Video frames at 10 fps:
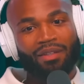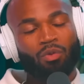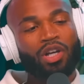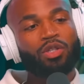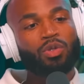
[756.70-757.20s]

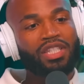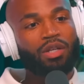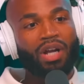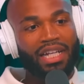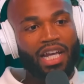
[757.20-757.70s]
what you
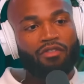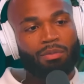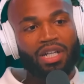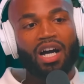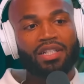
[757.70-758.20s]
see right now
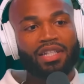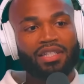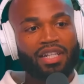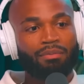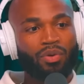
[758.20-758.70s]
from a
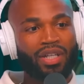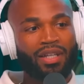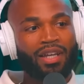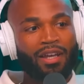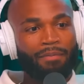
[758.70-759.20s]
content standpoint,